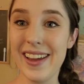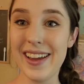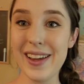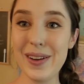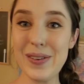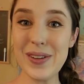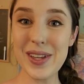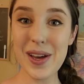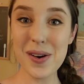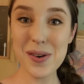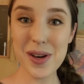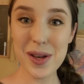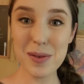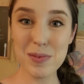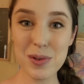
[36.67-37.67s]
here we
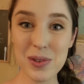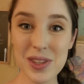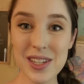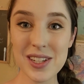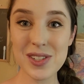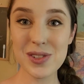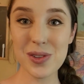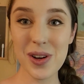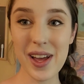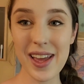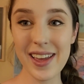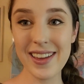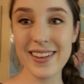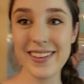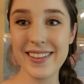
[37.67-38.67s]
go. I hope you really
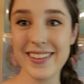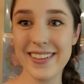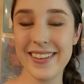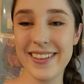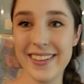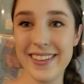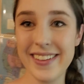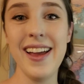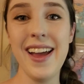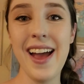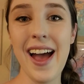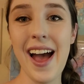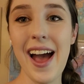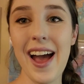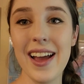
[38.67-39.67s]
enjoy.
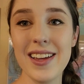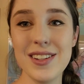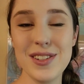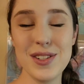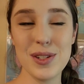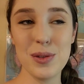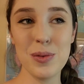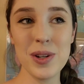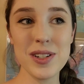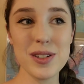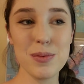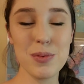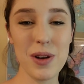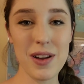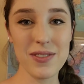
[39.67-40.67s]
I do want
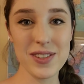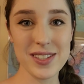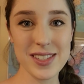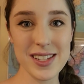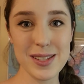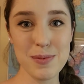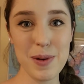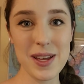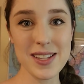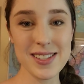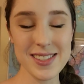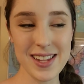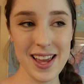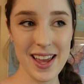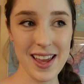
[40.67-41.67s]
to preface this by
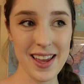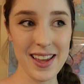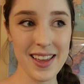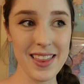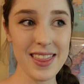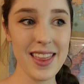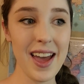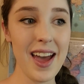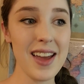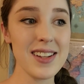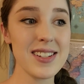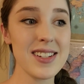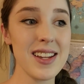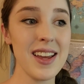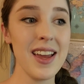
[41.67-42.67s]
saying
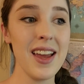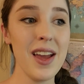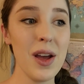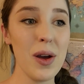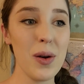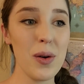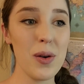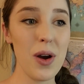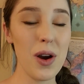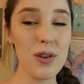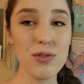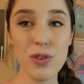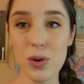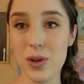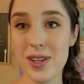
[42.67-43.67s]
that our
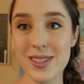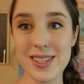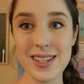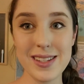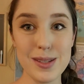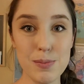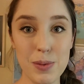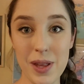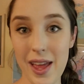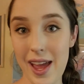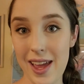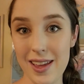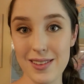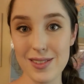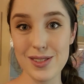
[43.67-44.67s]
focus is
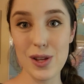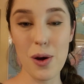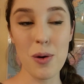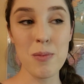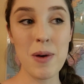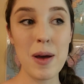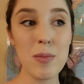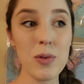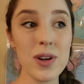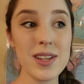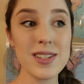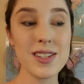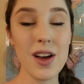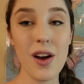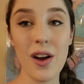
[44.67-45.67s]
play. So my
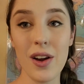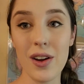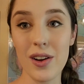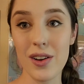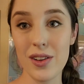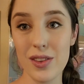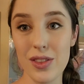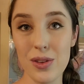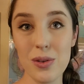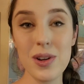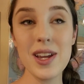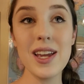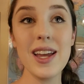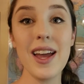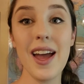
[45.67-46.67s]
boys are
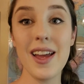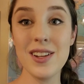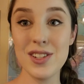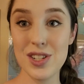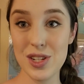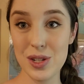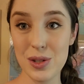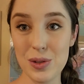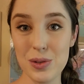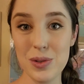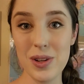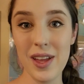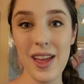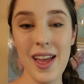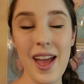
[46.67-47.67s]
3 and
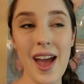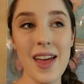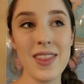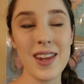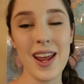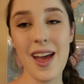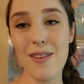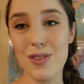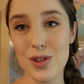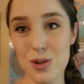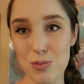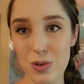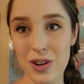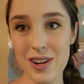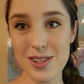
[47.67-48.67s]
2, and then I have a
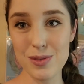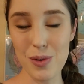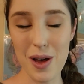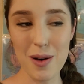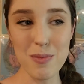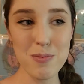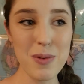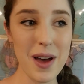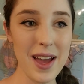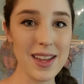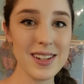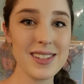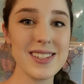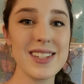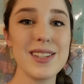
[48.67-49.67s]
newborn as well,
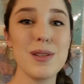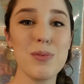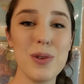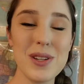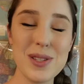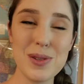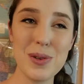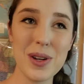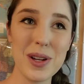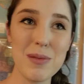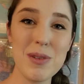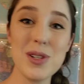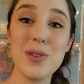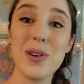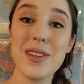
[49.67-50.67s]
but the boys who are going to
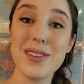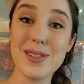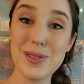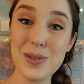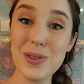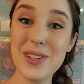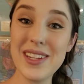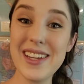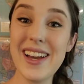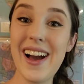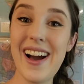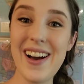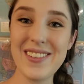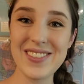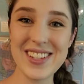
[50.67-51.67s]
be doing the schooling
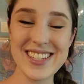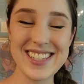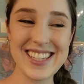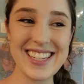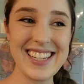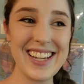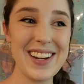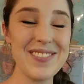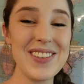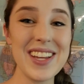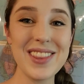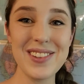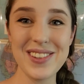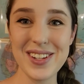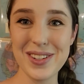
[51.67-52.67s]
obviously are
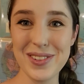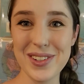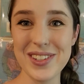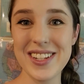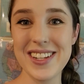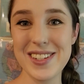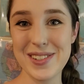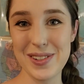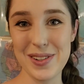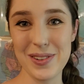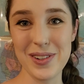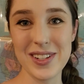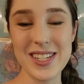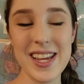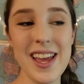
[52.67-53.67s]
my 3-year-old and
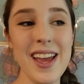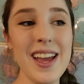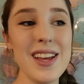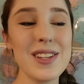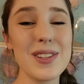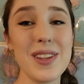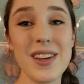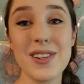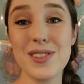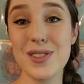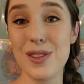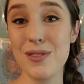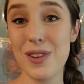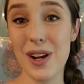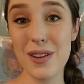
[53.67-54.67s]
2-year-old. So they are
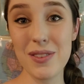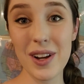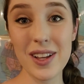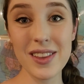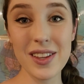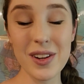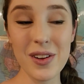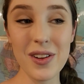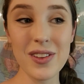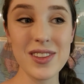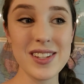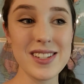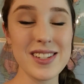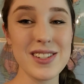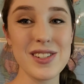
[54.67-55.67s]
still very, very little.
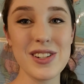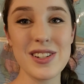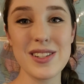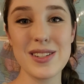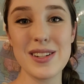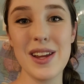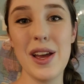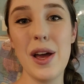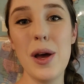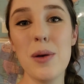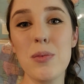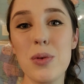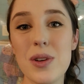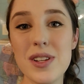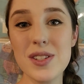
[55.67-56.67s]
This is just
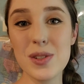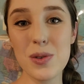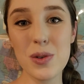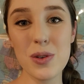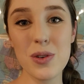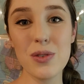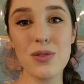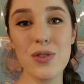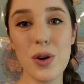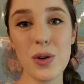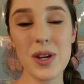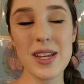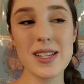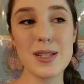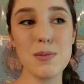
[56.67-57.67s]
preschool
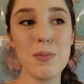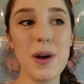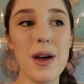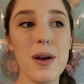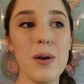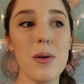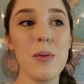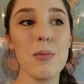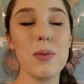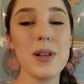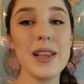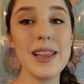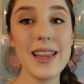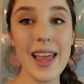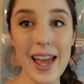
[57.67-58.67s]
focused, but
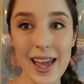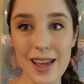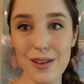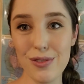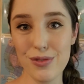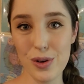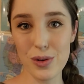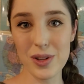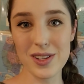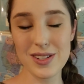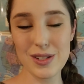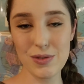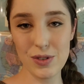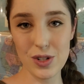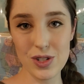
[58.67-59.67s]
play
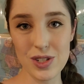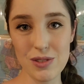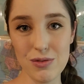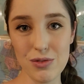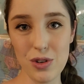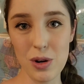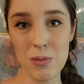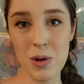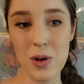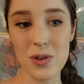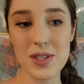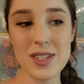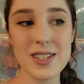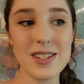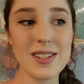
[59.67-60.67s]
focused first and
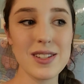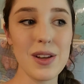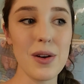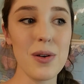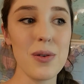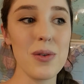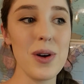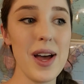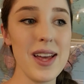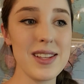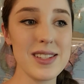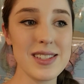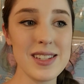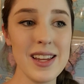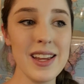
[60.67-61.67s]
foremost. So
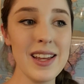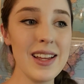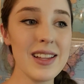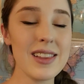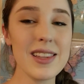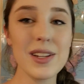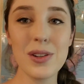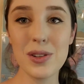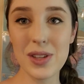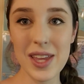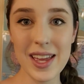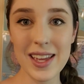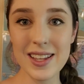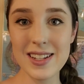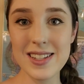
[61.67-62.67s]
as little
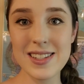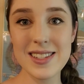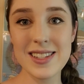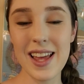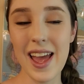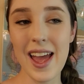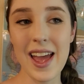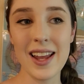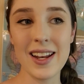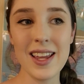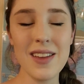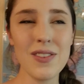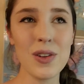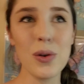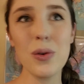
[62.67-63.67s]
kids and
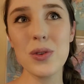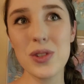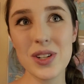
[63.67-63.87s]
even older